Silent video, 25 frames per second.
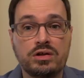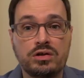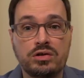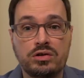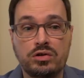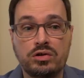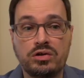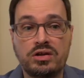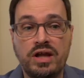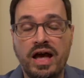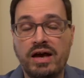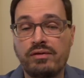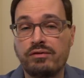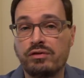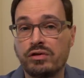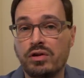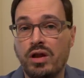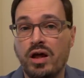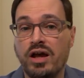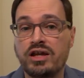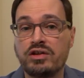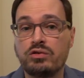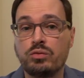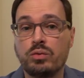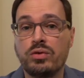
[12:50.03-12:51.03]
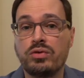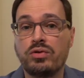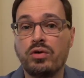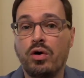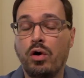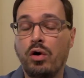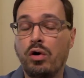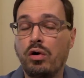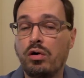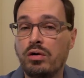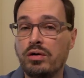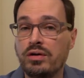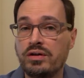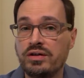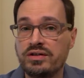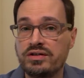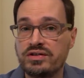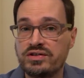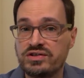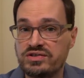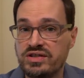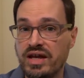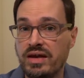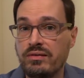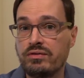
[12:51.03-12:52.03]
could have aligned with all
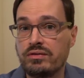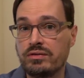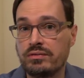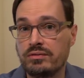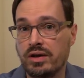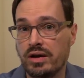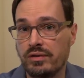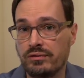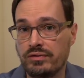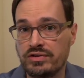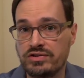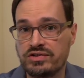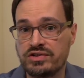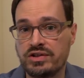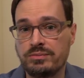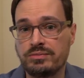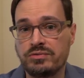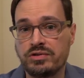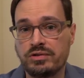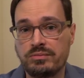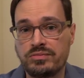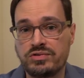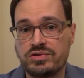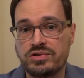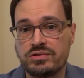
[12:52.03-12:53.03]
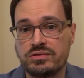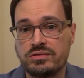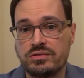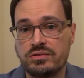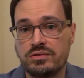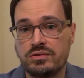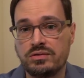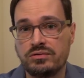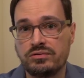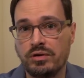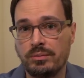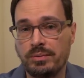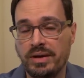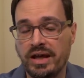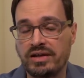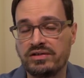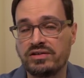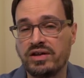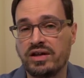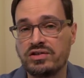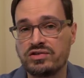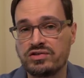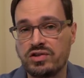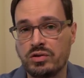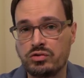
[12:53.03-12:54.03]
seven of the symptoms from
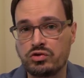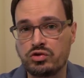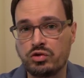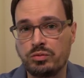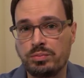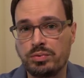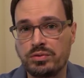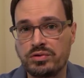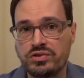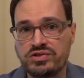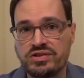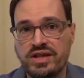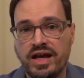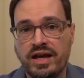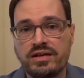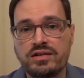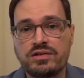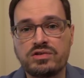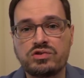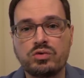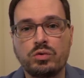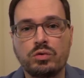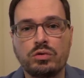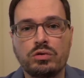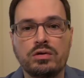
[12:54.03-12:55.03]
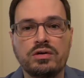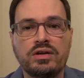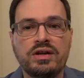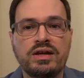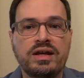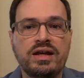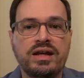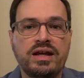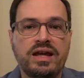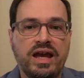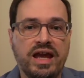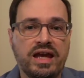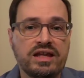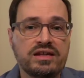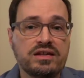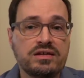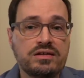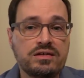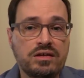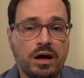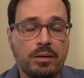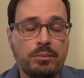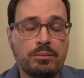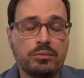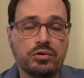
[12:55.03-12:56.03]
antisocial personality disorder and a
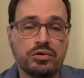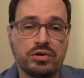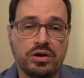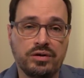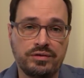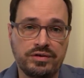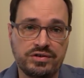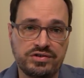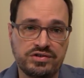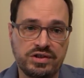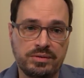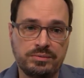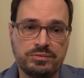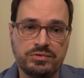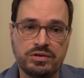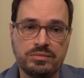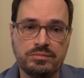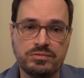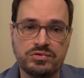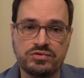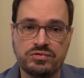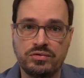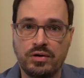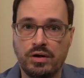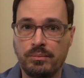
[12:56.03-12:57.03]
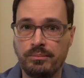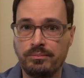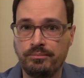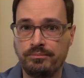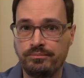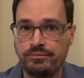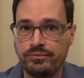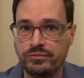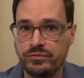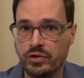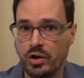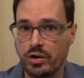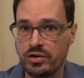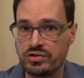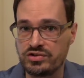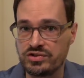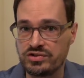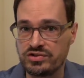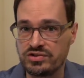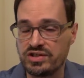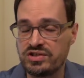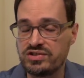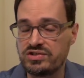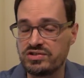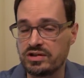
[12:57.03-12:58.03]
number of the symptoms from
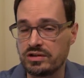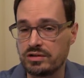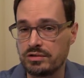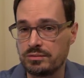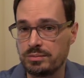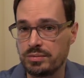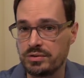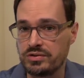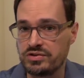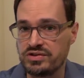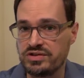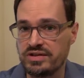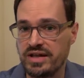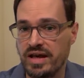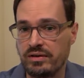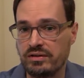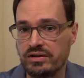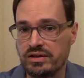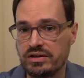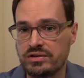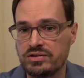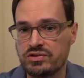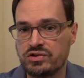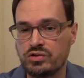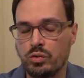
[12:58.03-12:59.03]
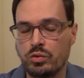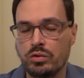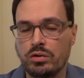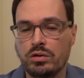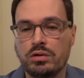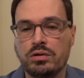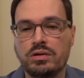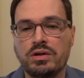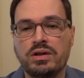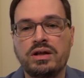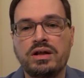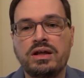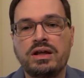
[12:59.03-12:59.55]
narcissistic personality disorder,